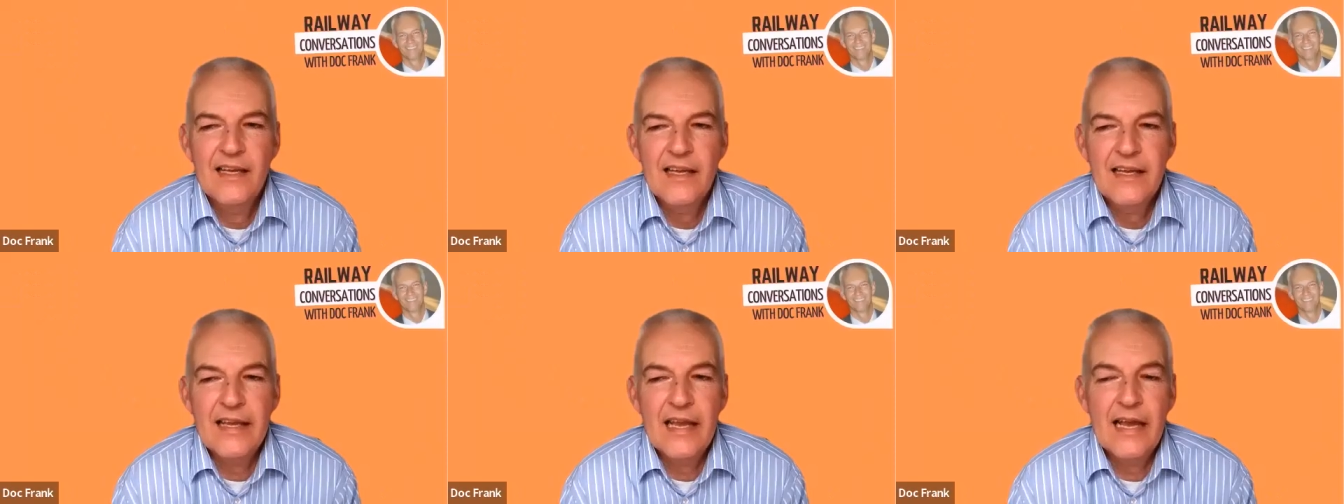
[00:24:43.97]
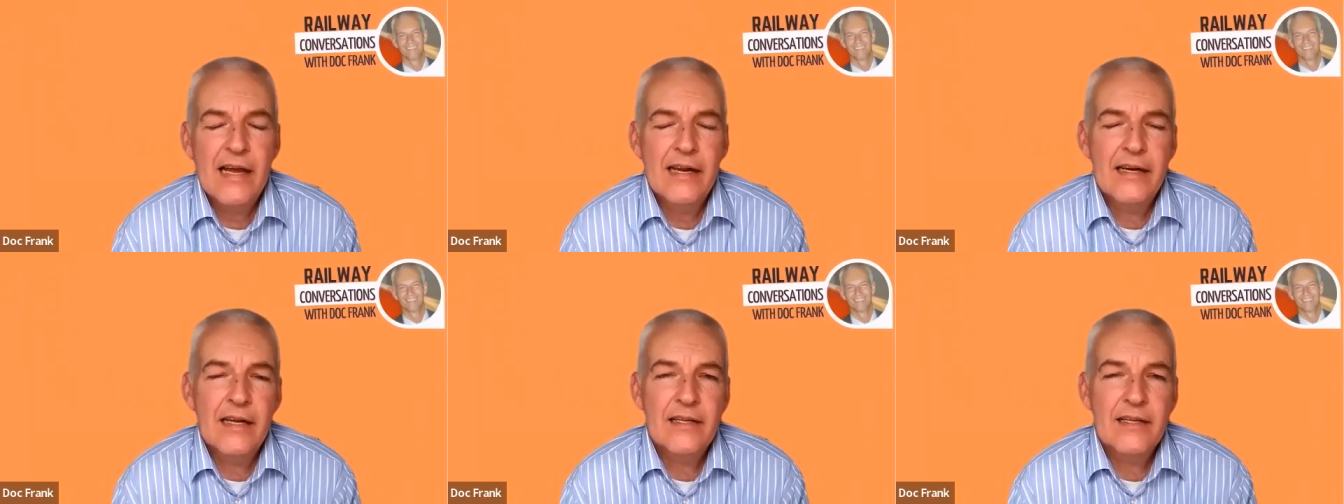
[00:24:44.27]

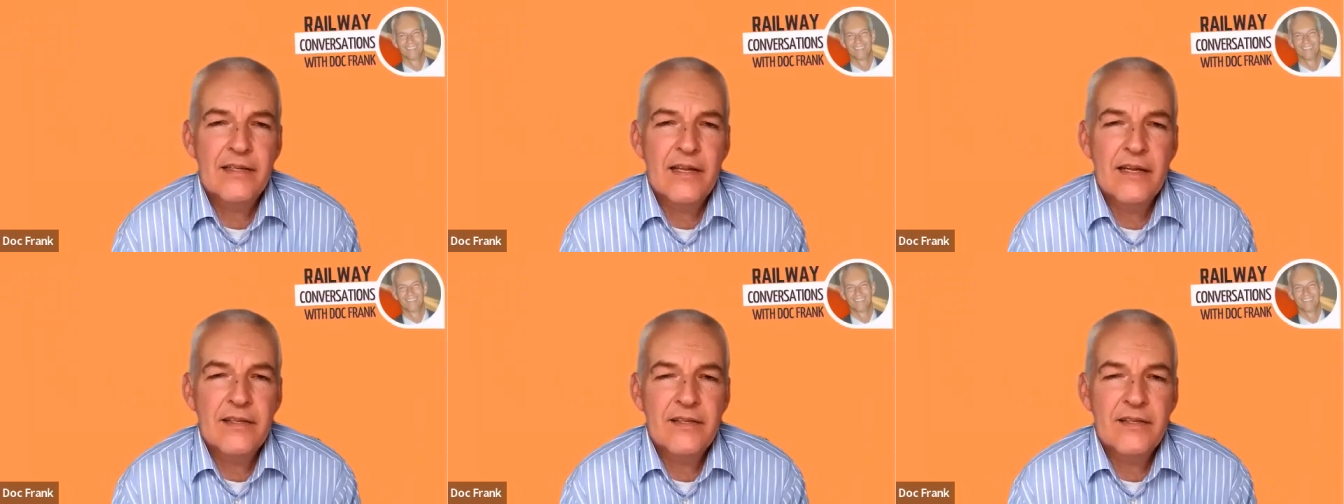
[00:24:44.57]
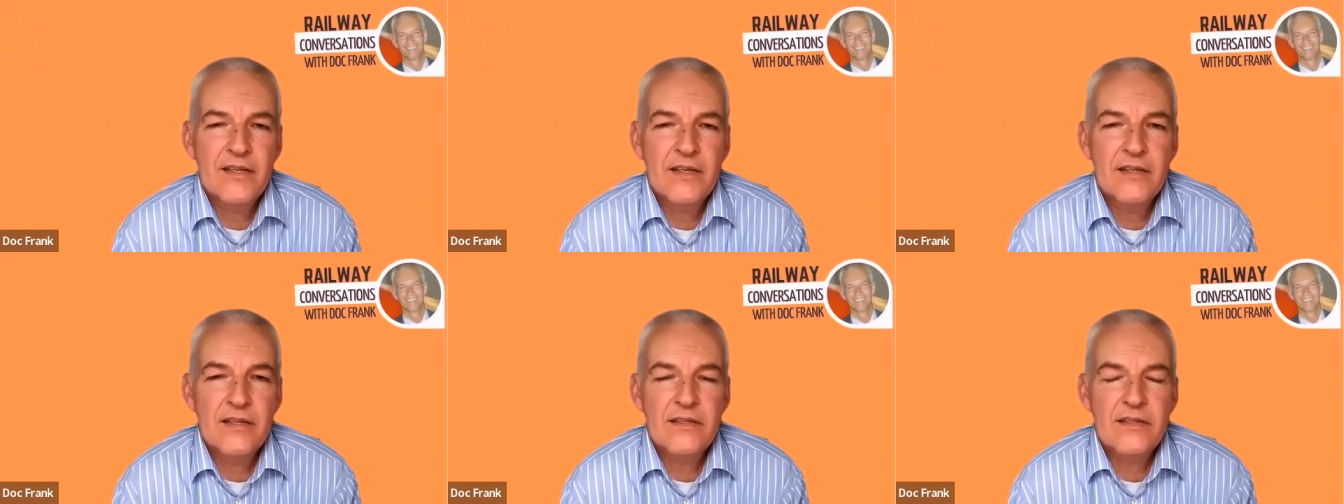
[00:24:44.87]
and
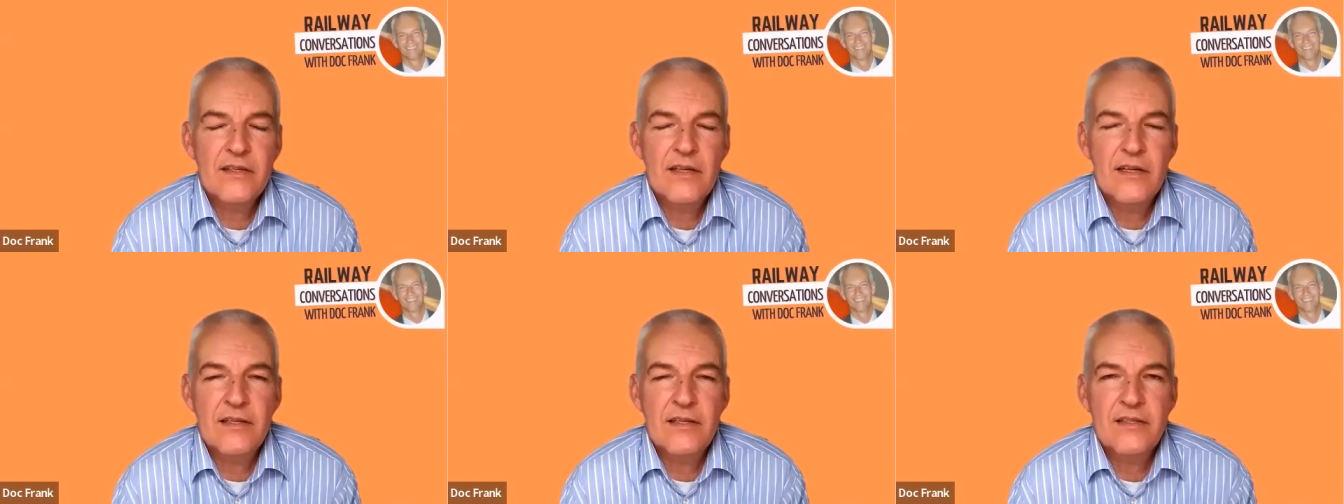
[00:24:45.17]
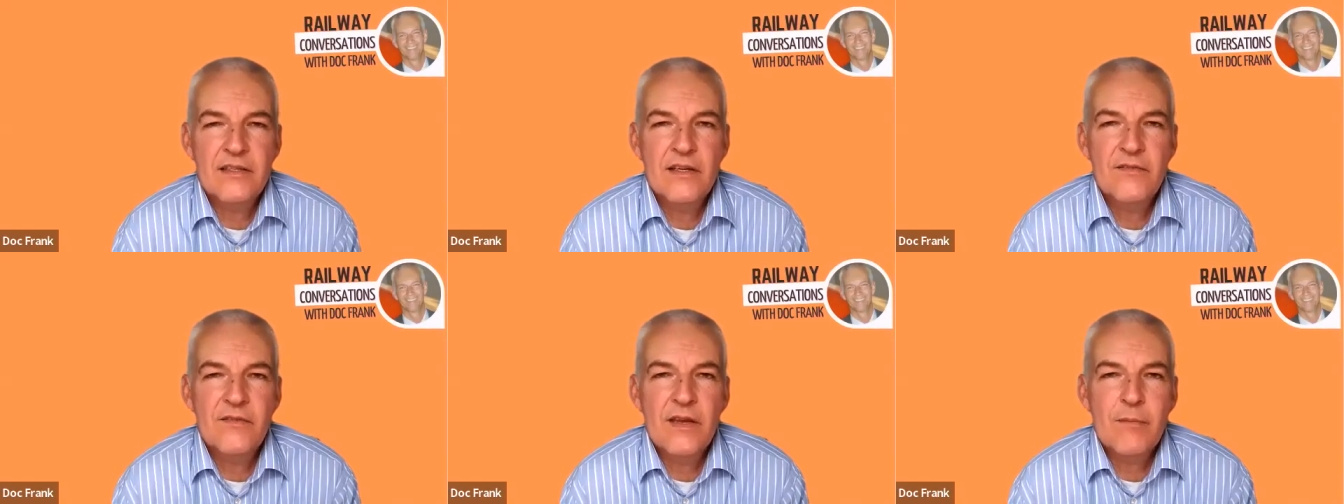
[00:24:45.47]

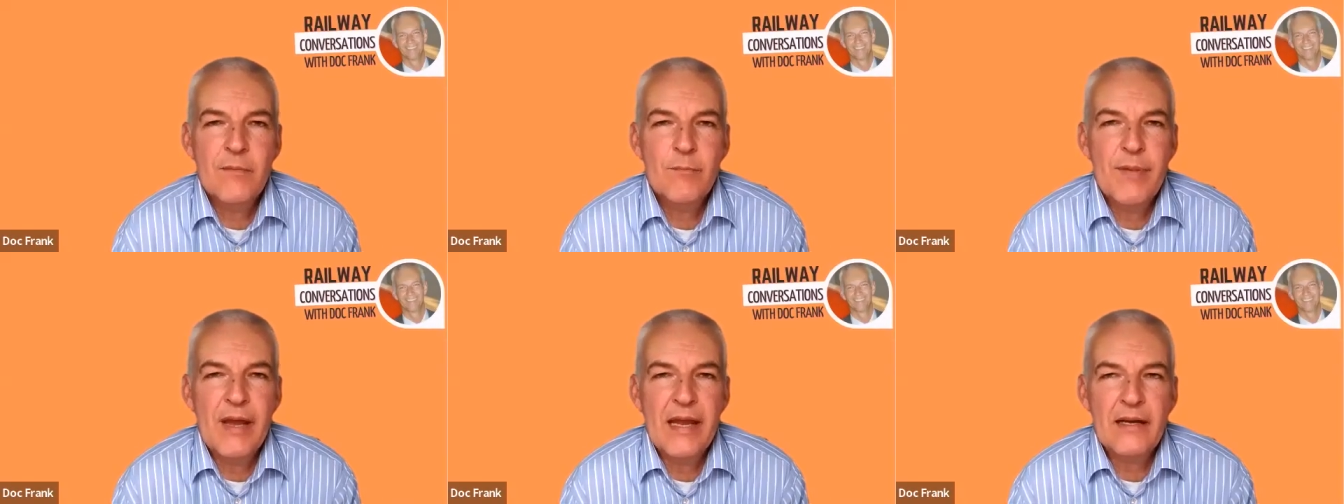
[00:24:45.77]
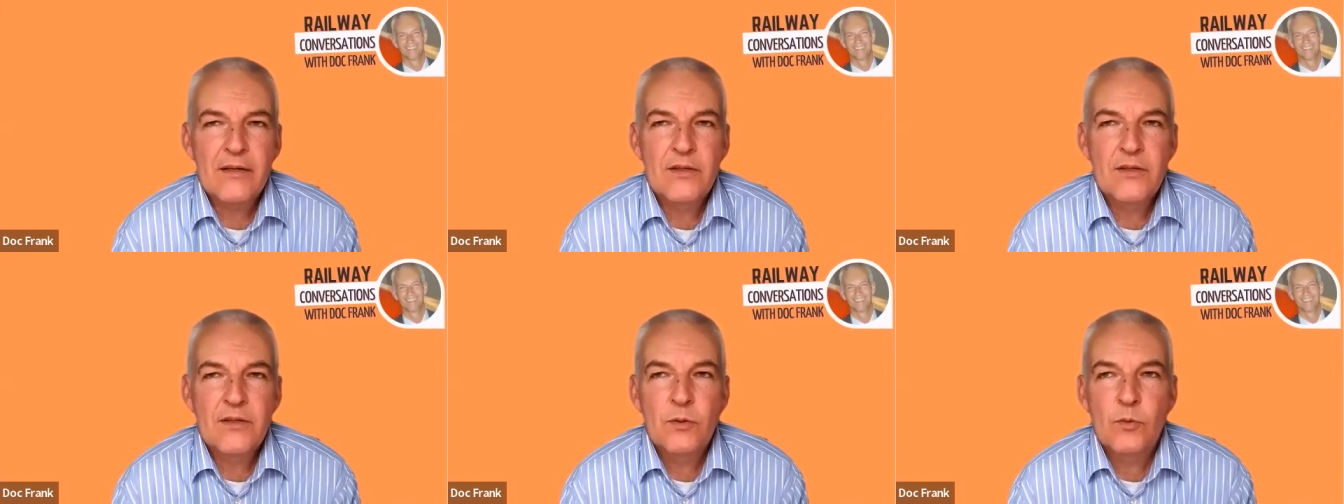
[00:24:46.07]
it's giving
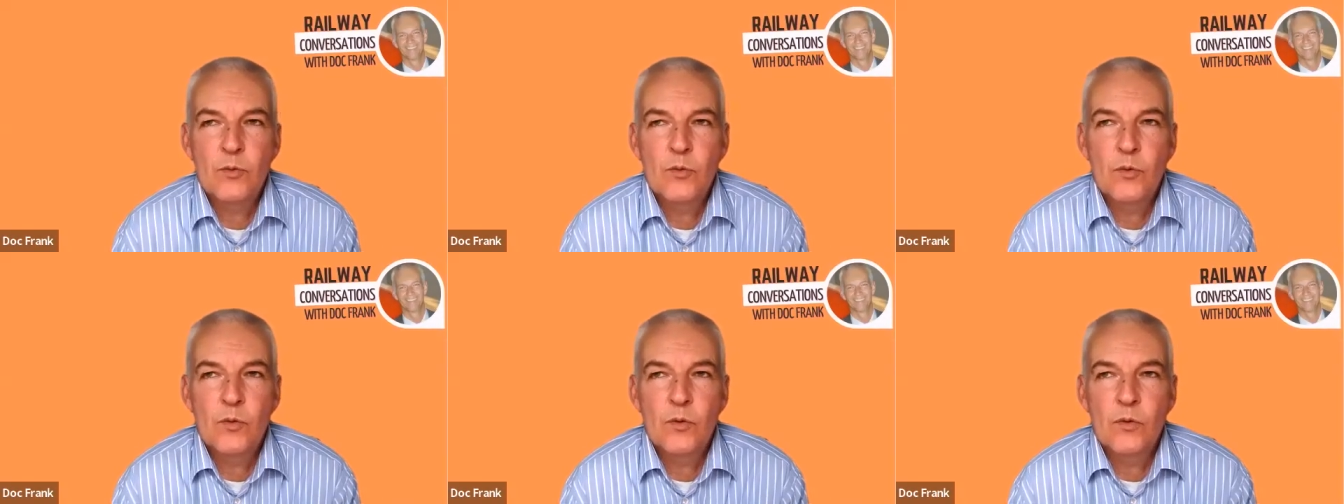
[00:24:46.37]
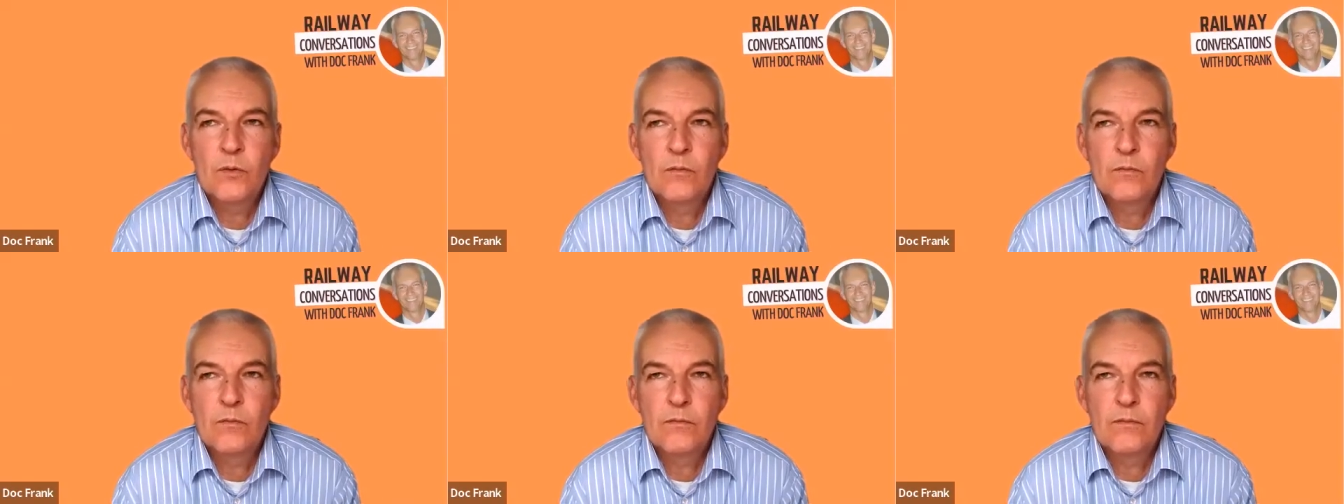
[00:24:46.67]
back
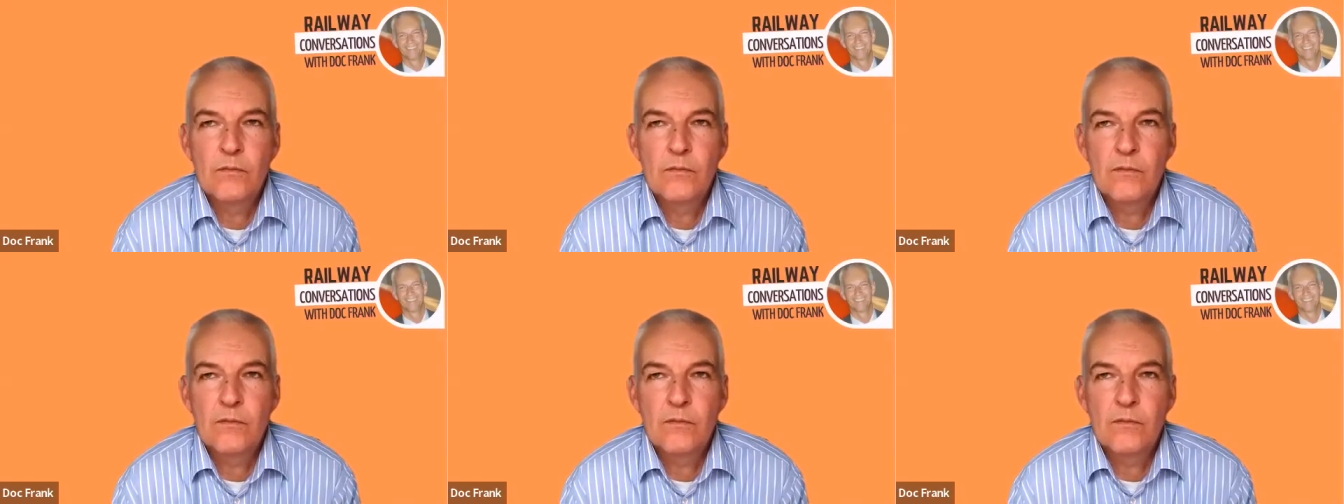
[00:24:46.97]
to